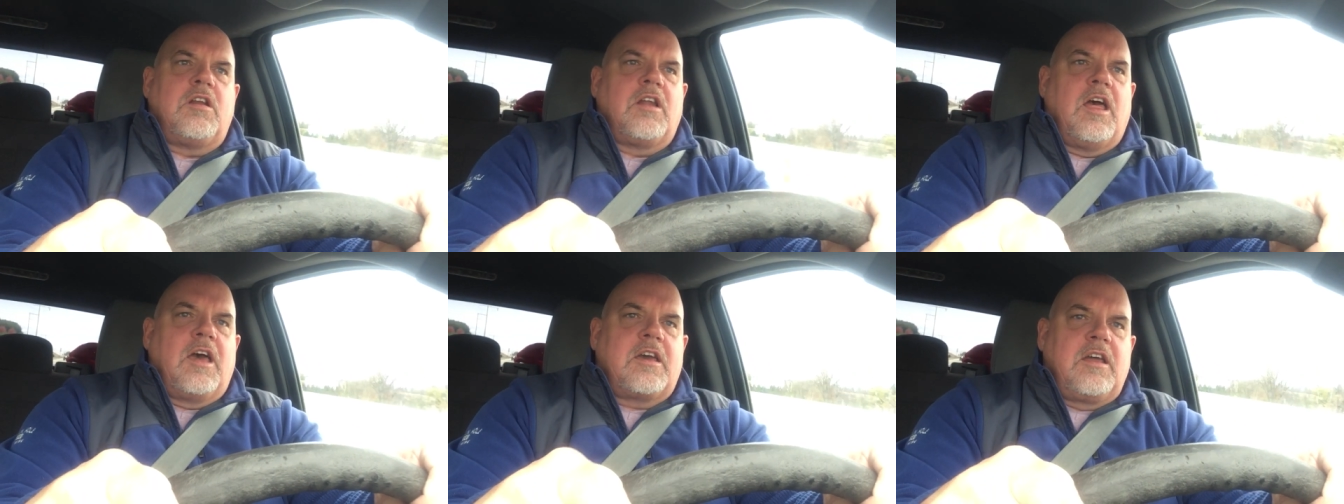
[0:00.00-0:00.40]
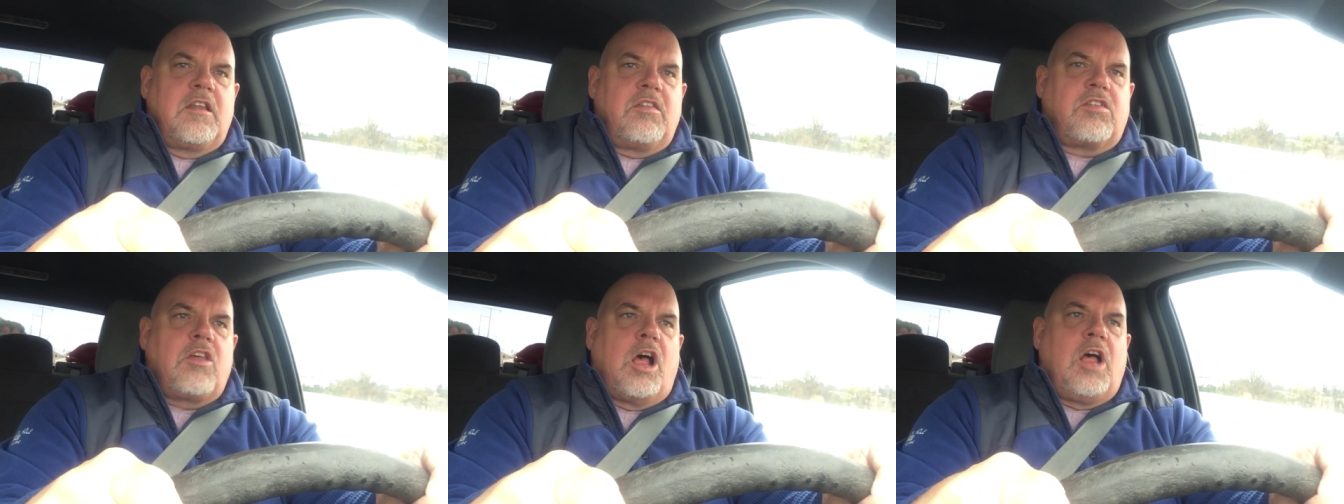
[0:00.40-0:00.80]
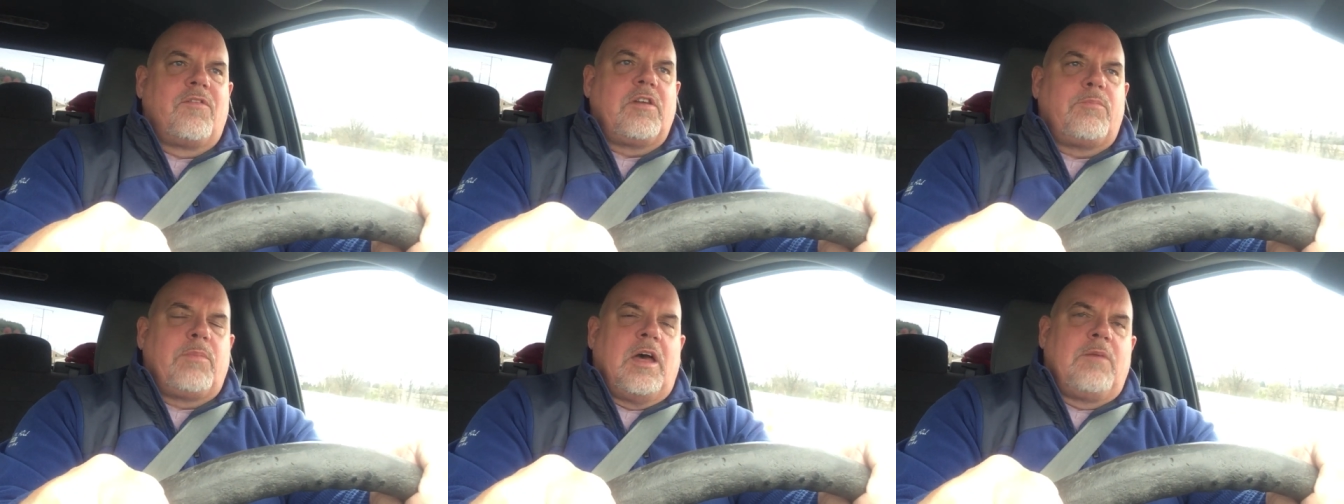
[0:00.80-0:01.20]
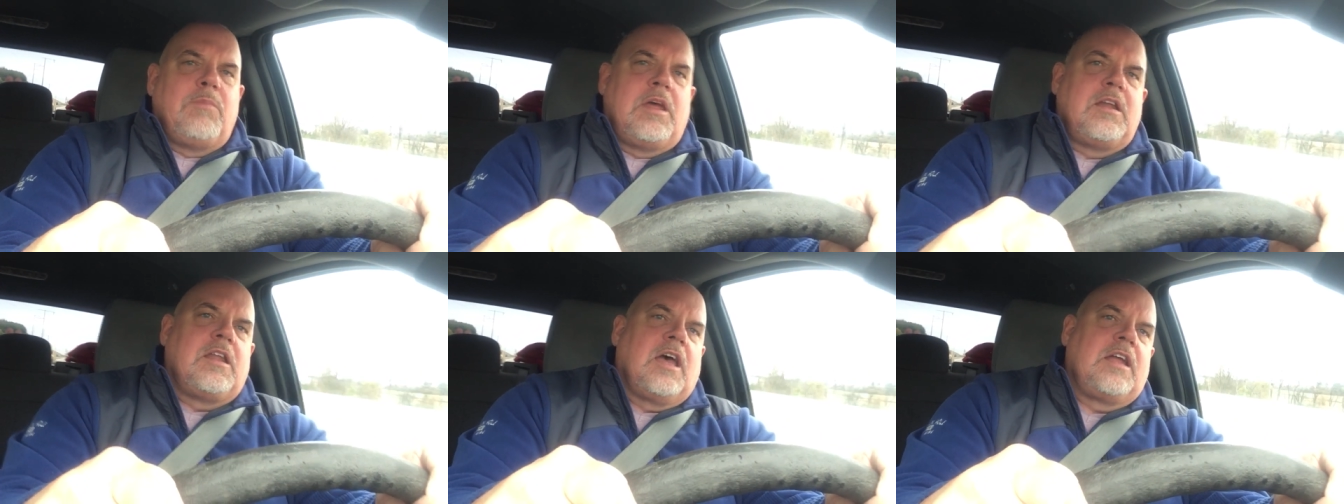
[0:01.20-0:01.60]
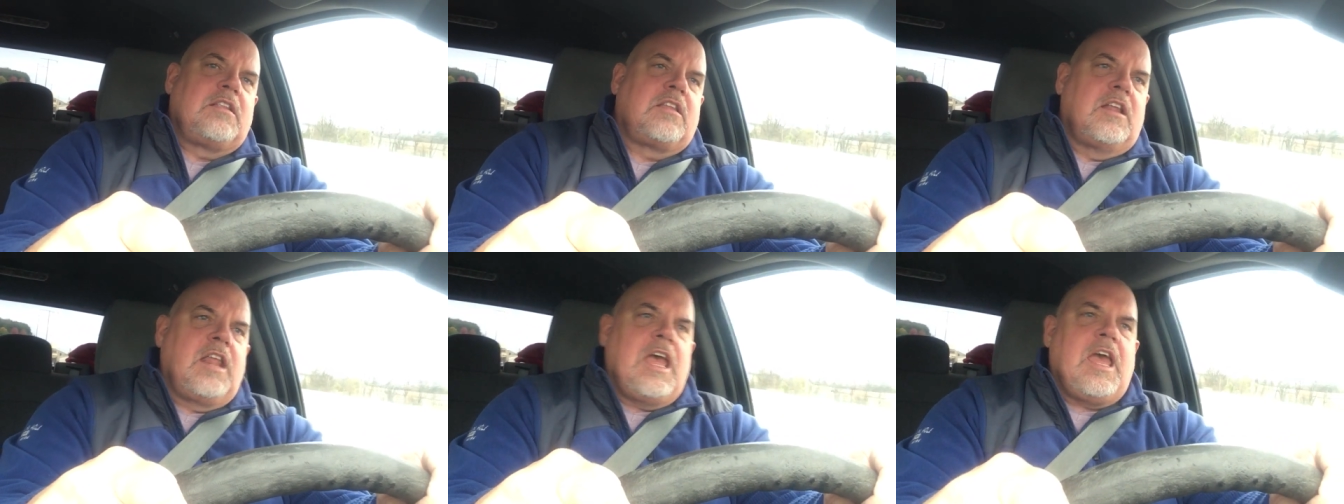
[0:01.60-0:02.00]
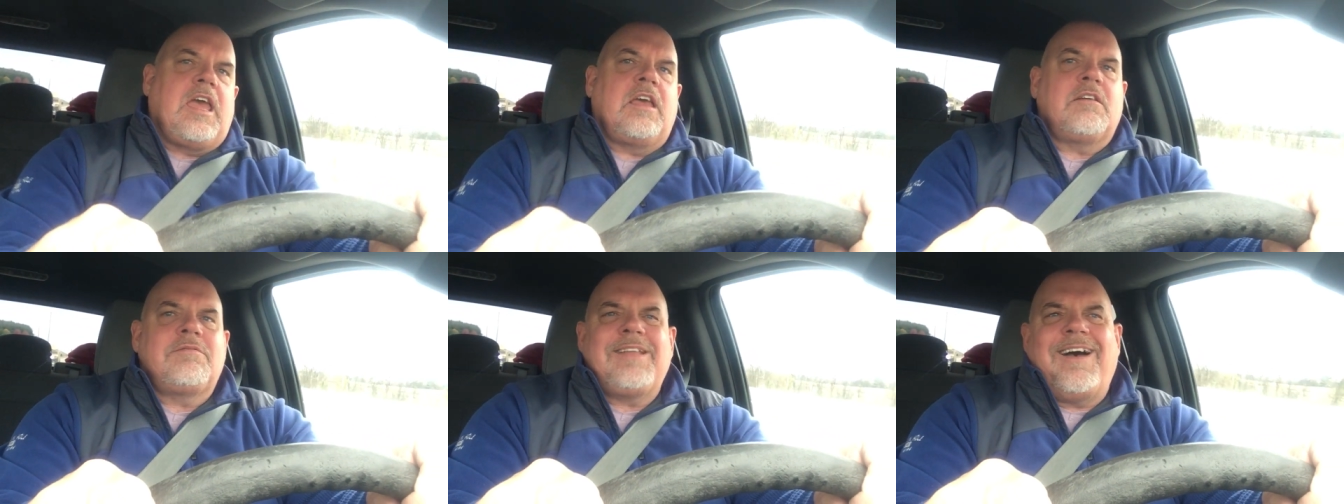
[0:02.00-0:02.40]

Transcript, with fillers: You're not going to solve it by midnight today.